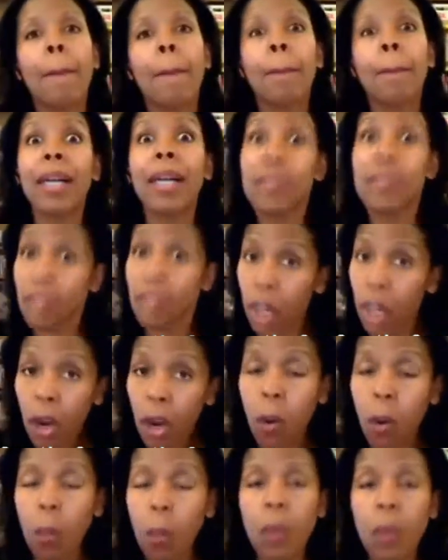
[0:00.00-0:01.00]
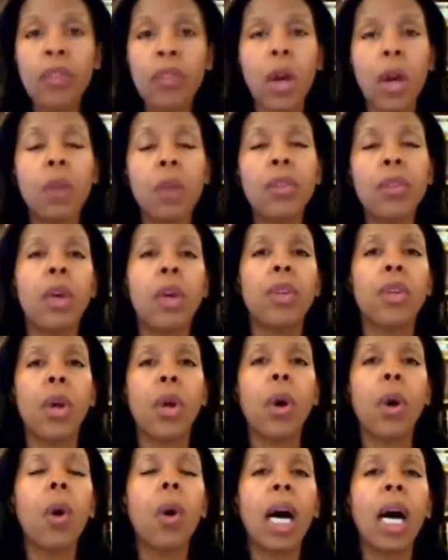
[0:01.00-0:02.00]
But no.
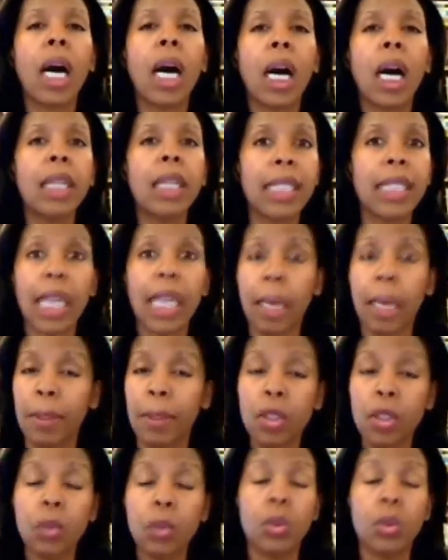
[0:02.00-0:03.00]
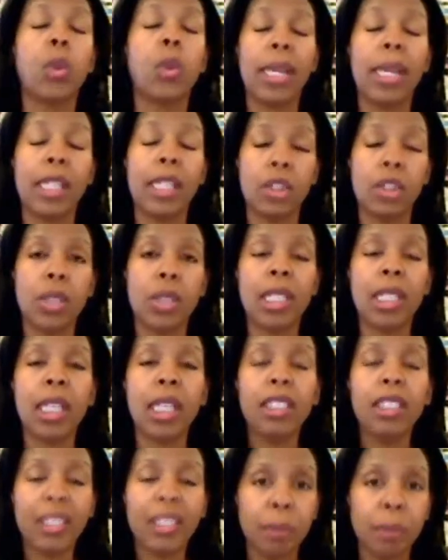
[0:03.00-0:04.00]
The episode was quite
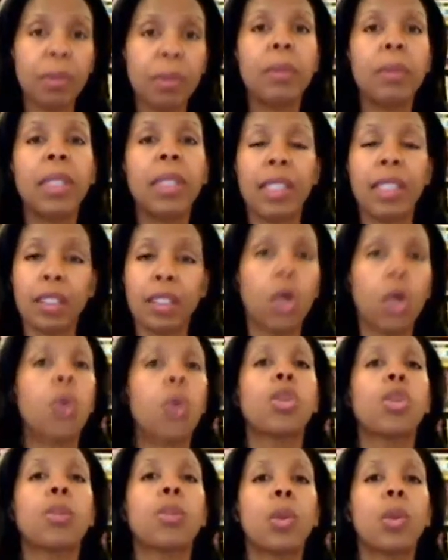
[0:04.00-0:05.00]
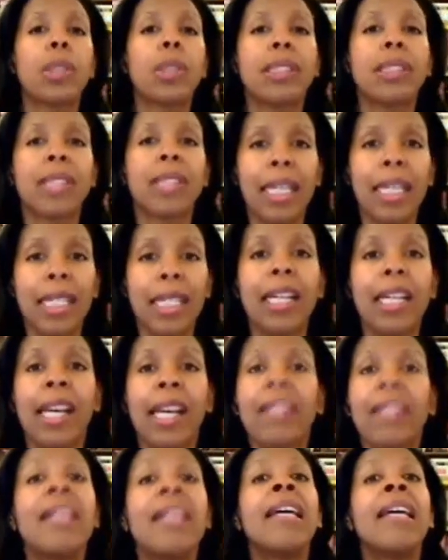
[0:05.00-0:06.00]
interesting simply because Coach Mo decided
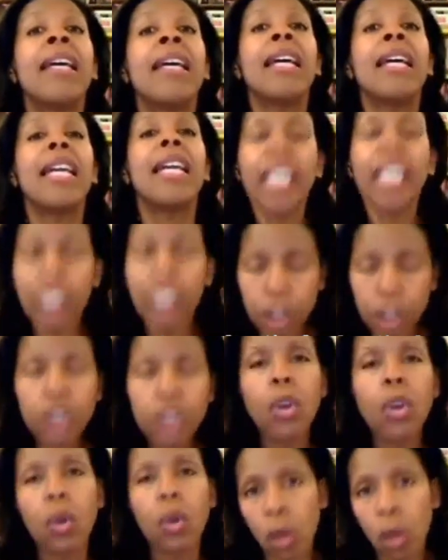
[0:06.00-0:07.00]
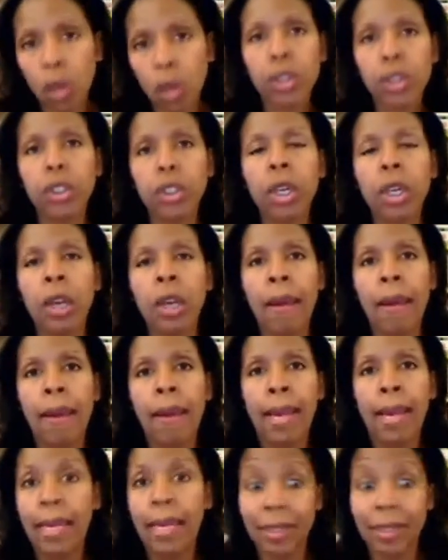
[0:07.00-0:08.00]
that he could no longer
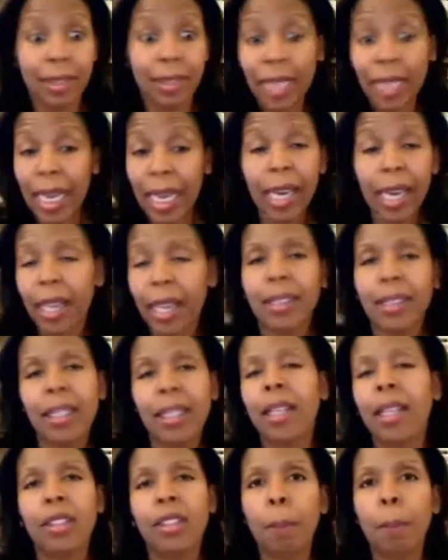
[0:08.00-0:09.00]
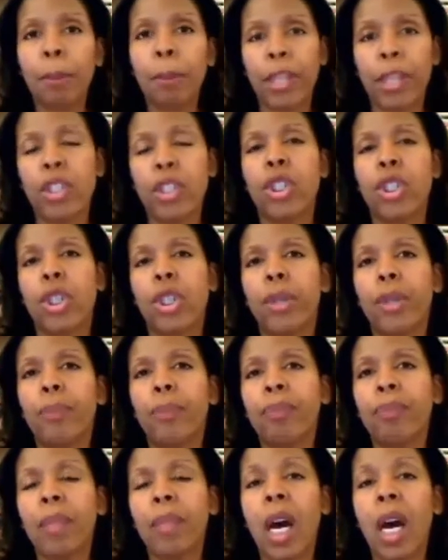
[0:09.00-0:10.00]
stand the pressure
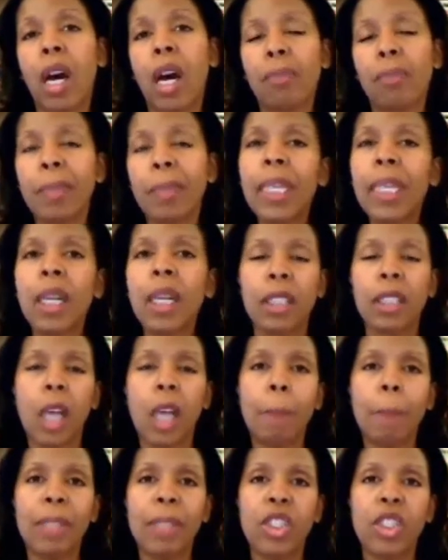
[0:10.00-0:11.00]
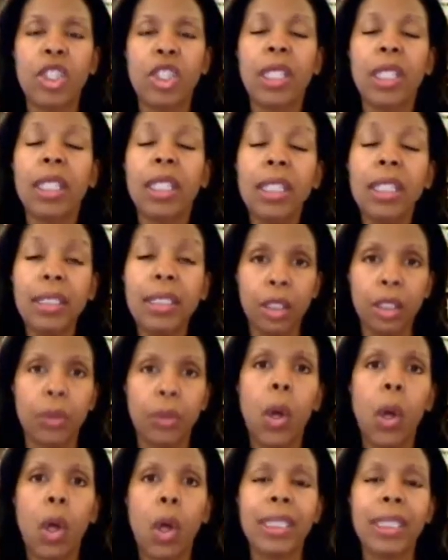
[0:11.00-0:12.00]
of being on the competition,
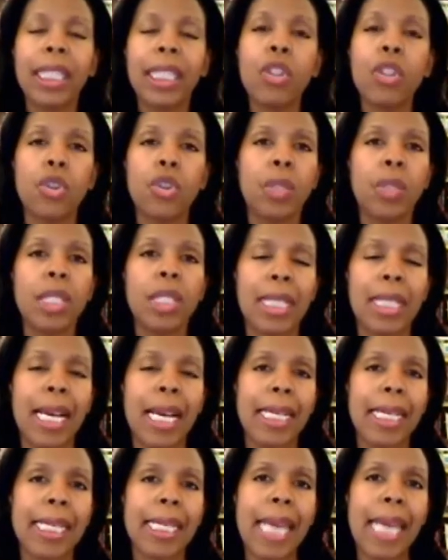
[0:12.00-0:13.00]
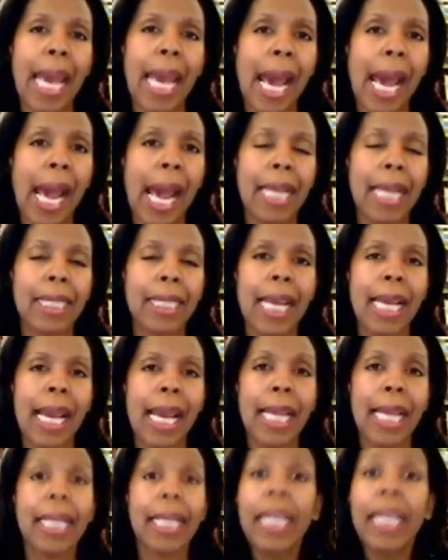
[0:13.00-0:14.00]
considering all the injuries that he had,
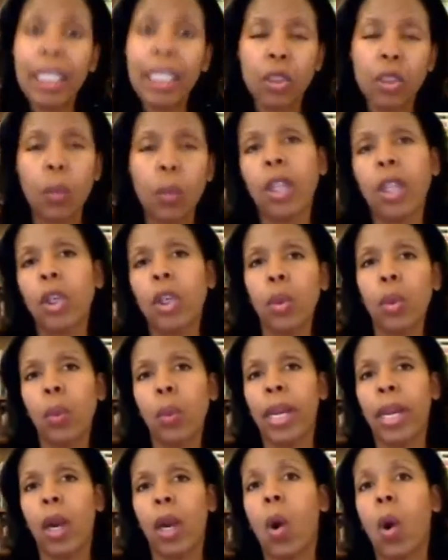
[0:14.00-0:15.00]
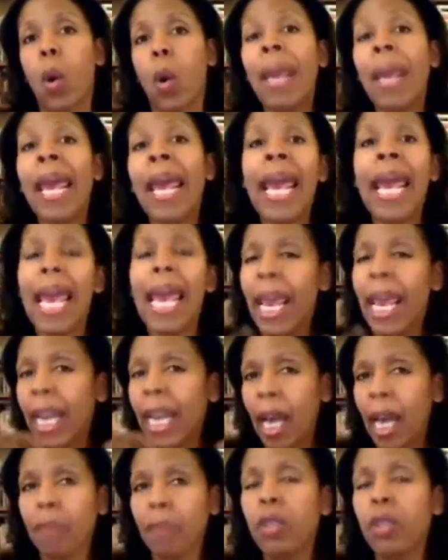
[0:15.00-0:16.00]
and he's the one who went home. And
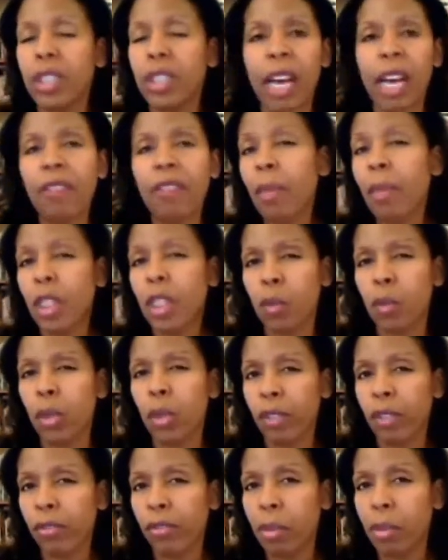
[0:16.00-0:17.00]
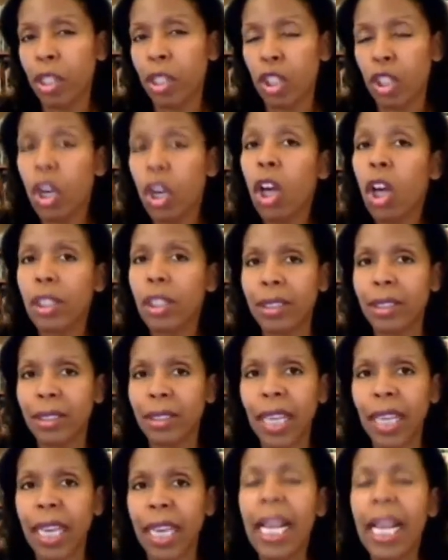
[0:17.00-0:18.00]
I'm going to have much more information on the
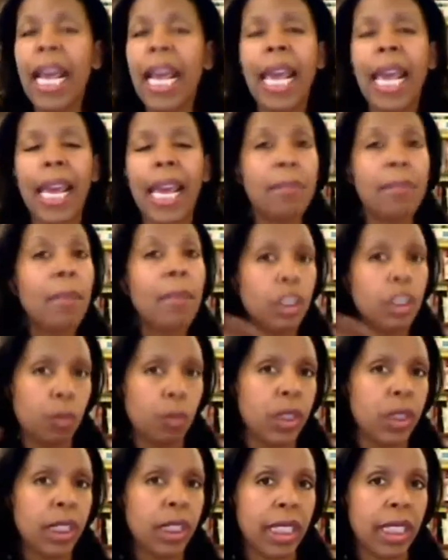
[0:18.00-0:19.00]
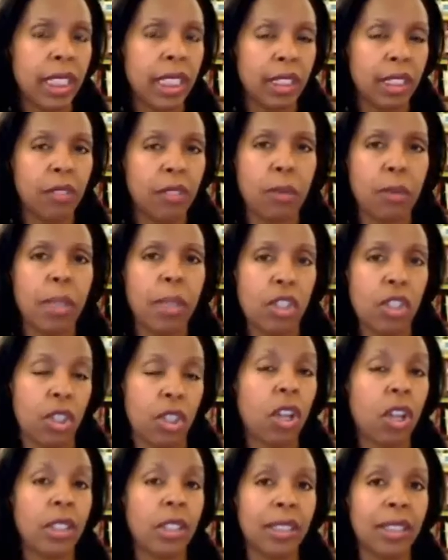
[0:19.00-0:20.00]
site and much more detailed information
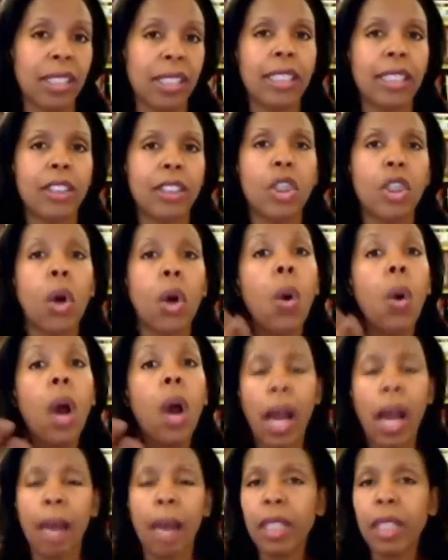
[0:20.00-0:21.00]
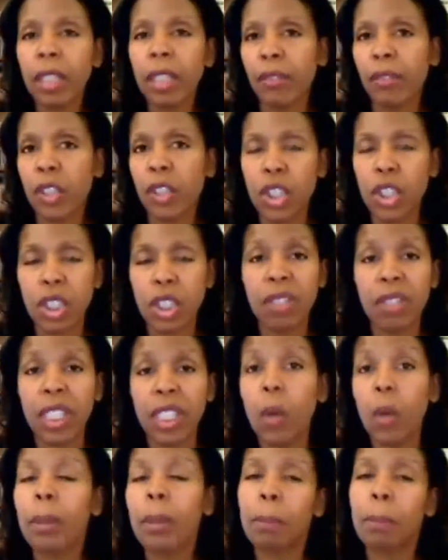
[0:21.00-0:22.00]
on the site. So I'm going to finish this
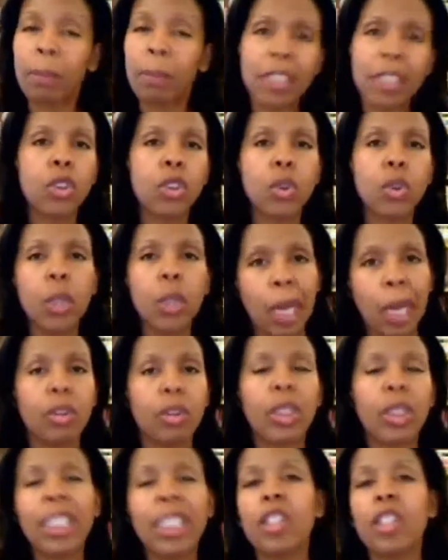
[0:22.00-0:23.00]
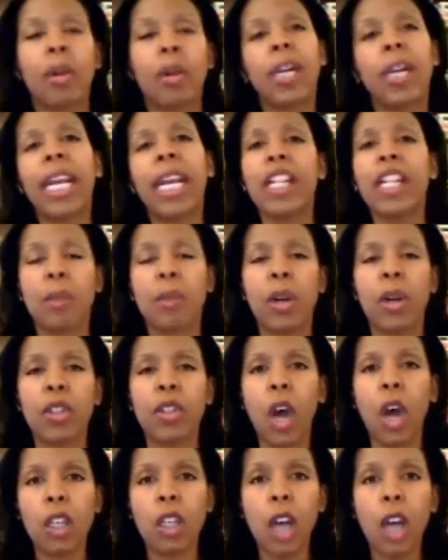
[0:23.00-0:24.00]
video, but please do come to
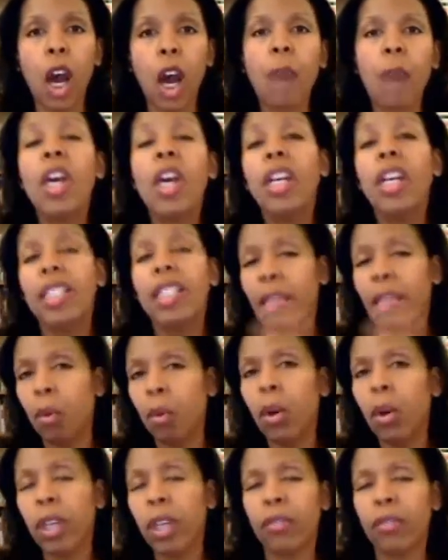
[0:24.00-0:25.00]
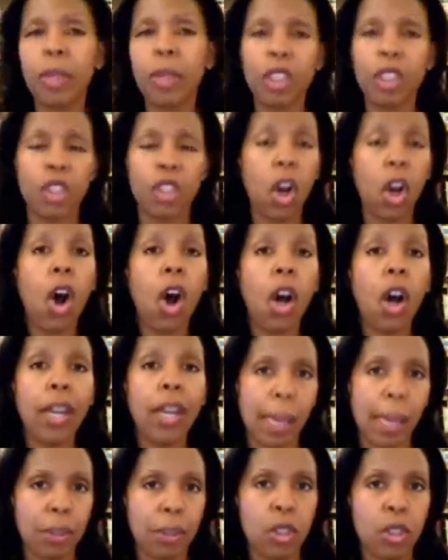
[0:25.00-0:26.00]
eatsmarthsmart.com to get more information on
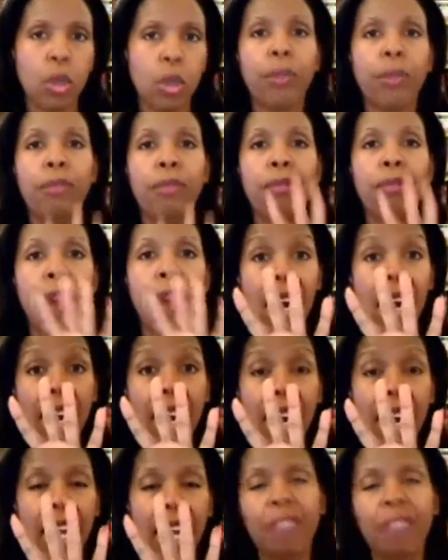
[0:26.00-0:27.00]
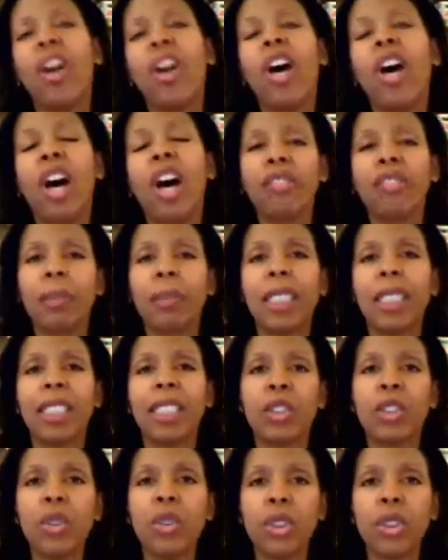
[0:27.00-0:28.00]
episode 5 of The
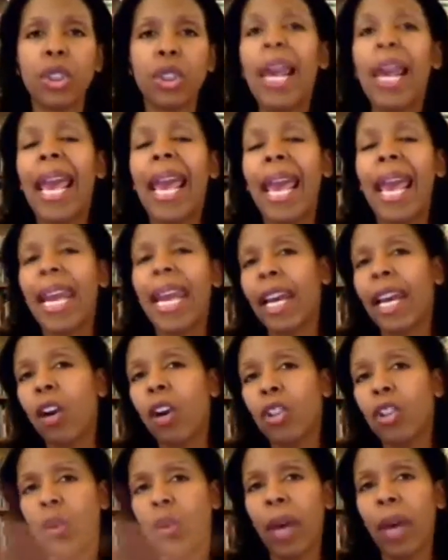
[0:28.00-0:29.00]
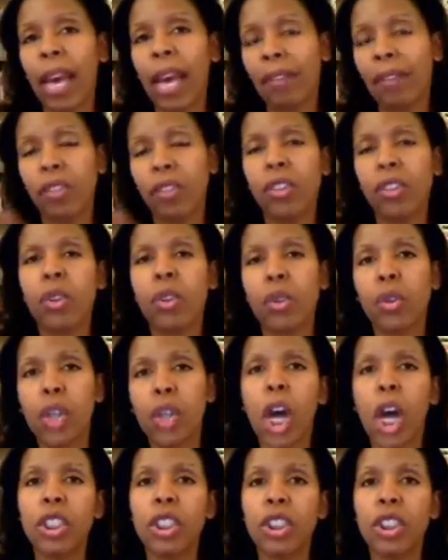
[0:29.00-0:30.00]
Biggest Loser. And I also have the
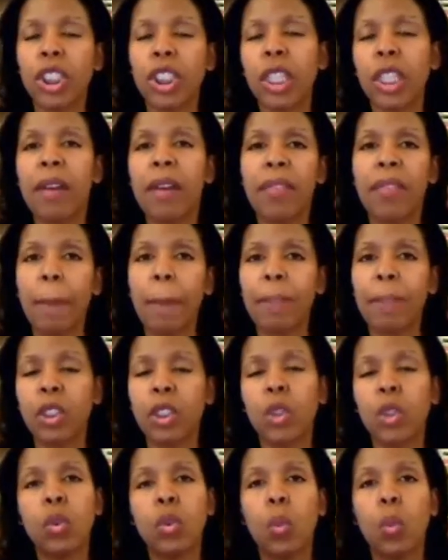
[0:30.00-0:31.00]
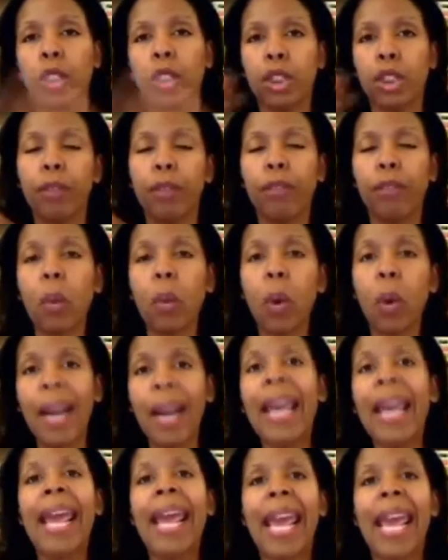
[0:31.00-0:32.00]
chronology of episodes 1 to 4.